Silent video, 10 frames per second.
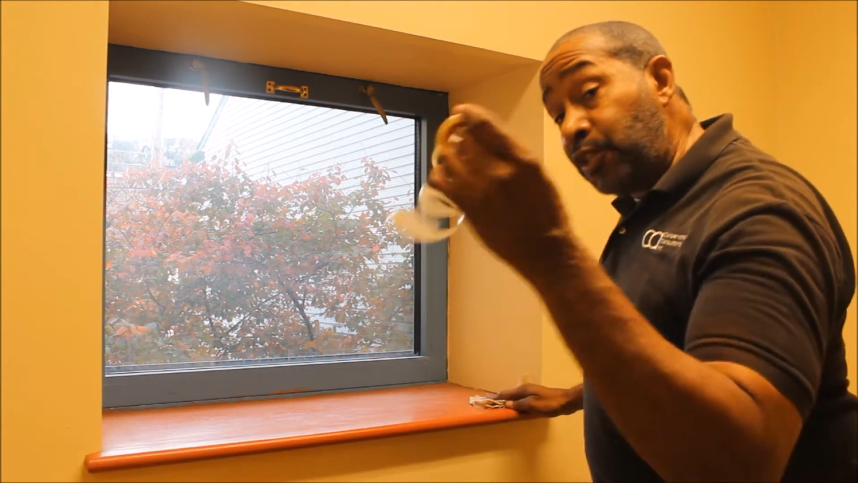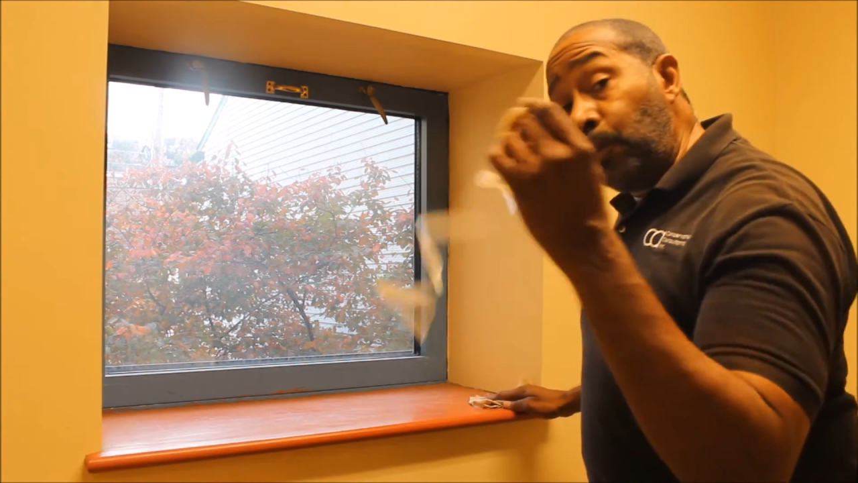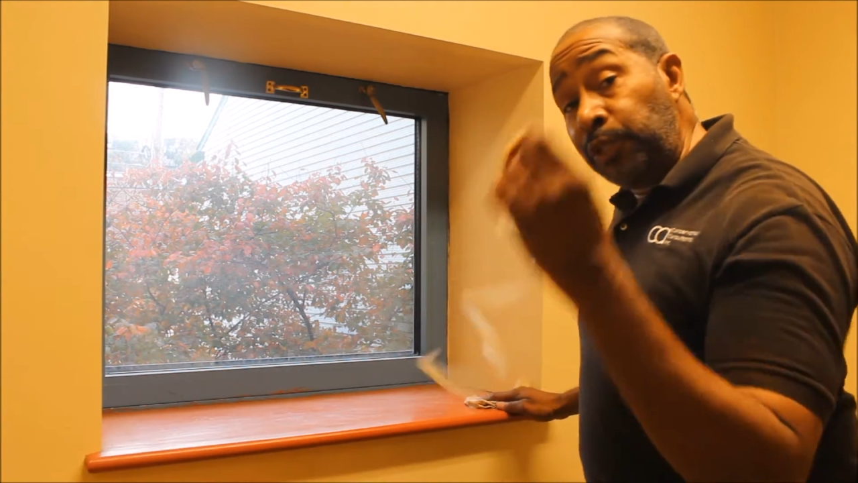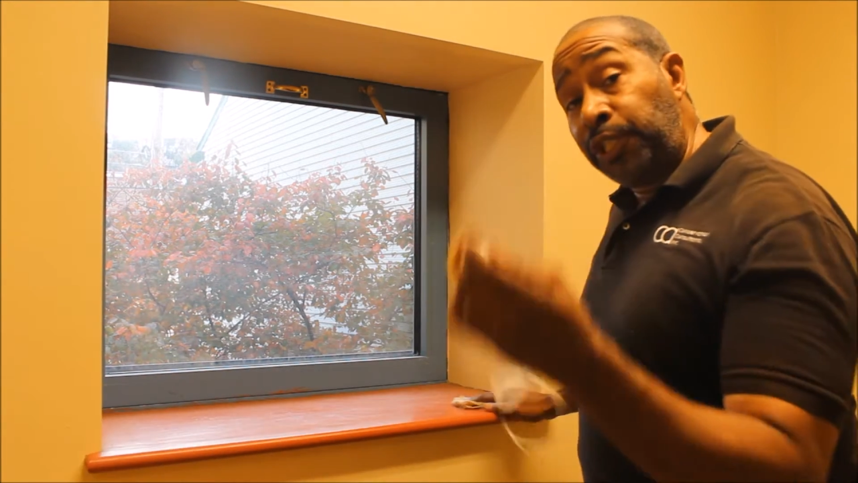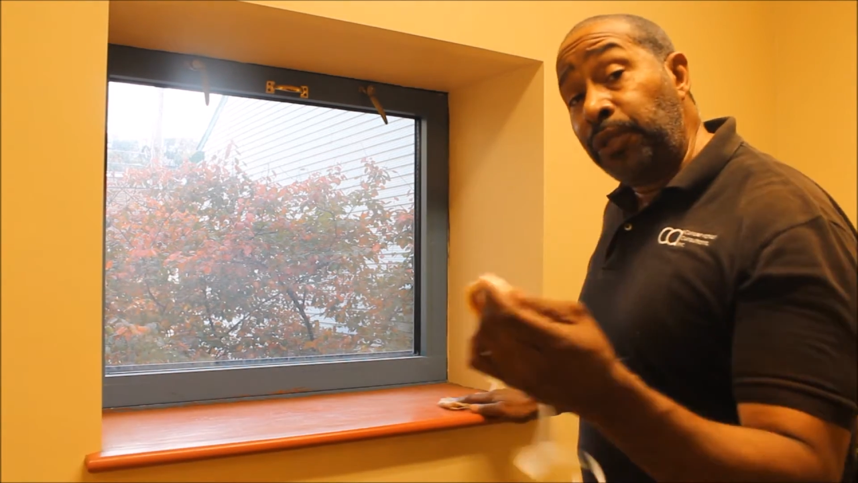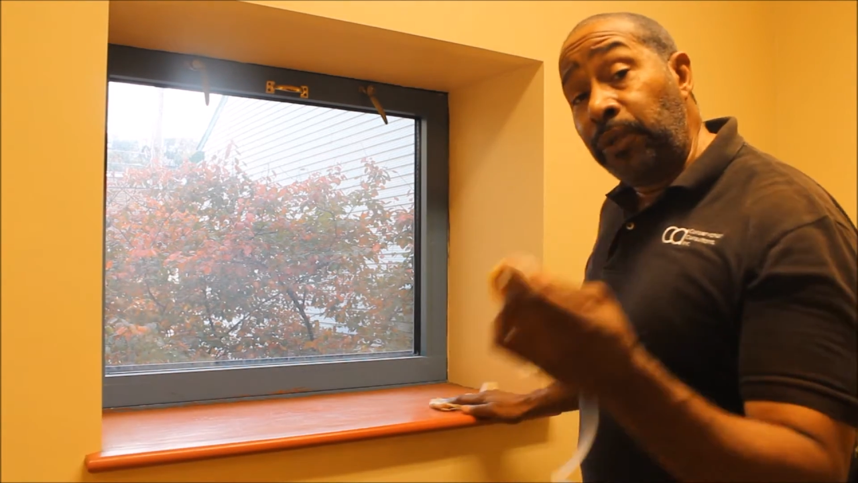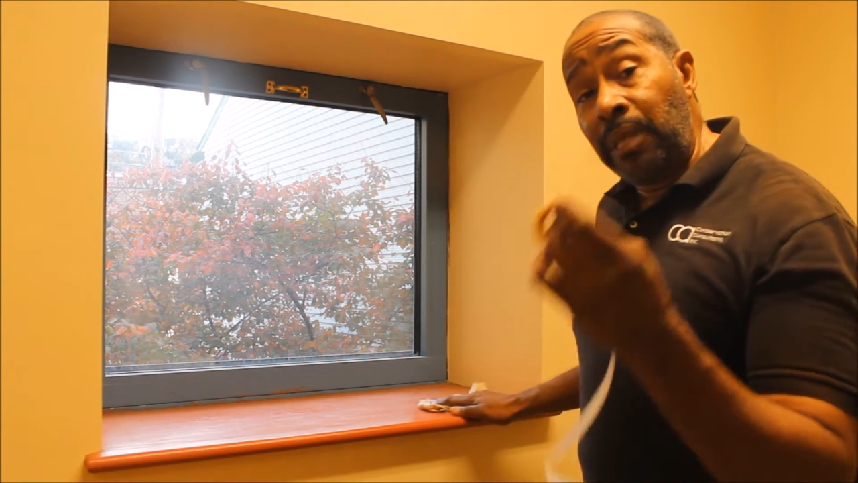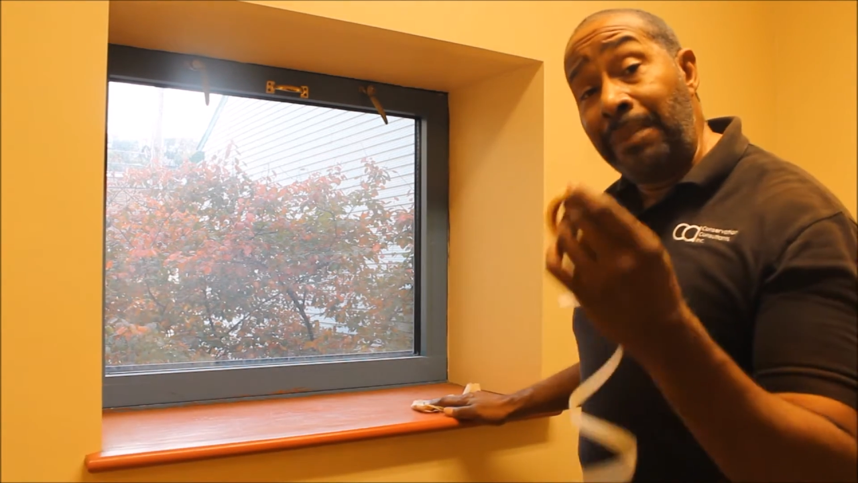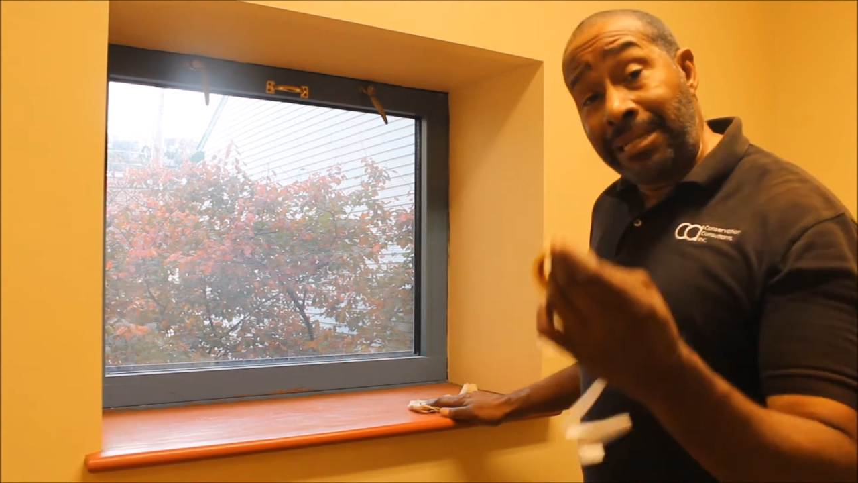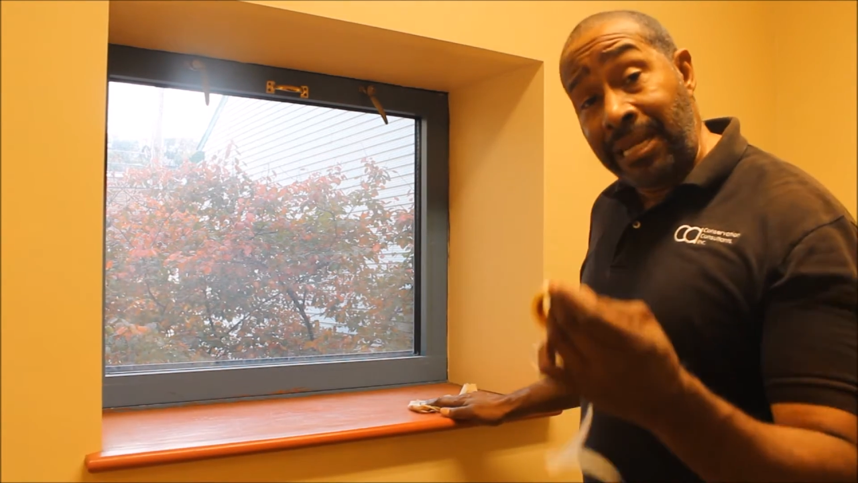to ensure that
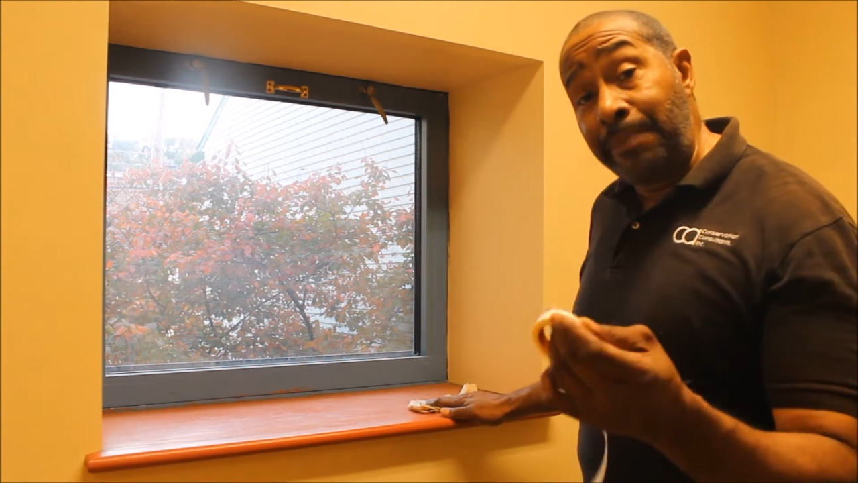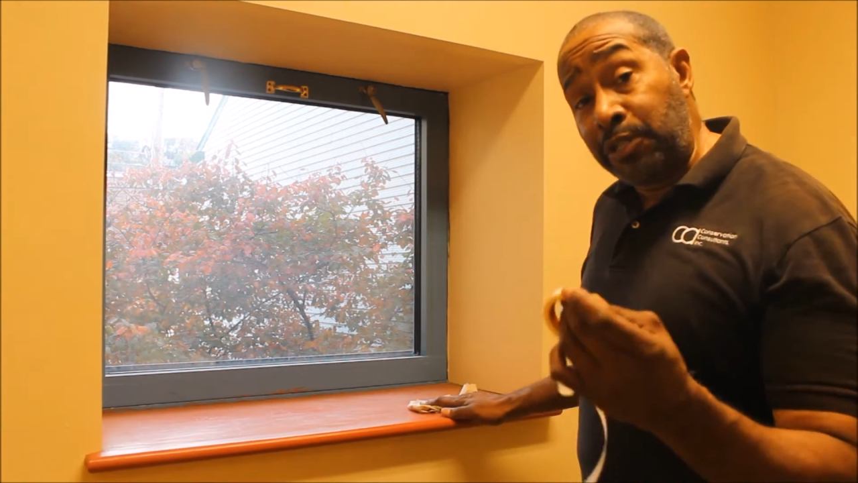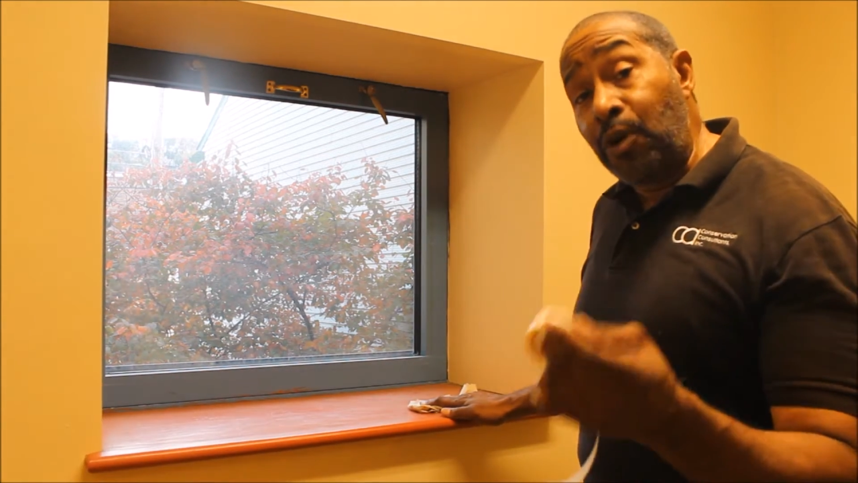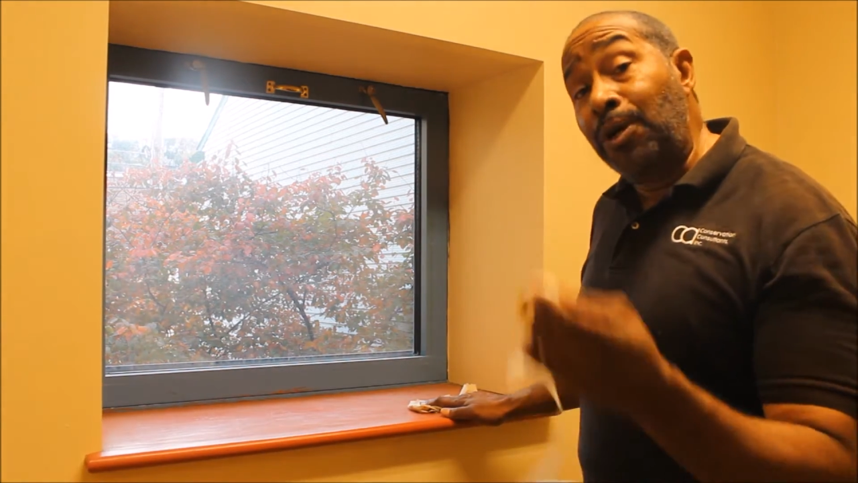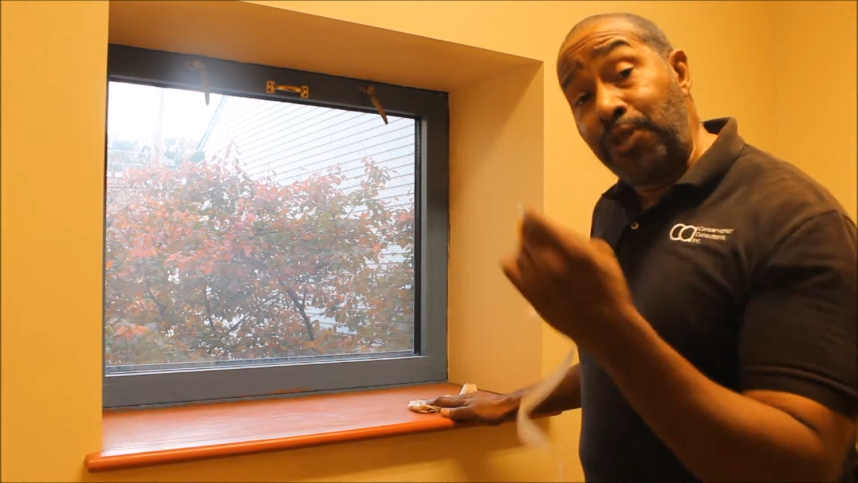my tape is going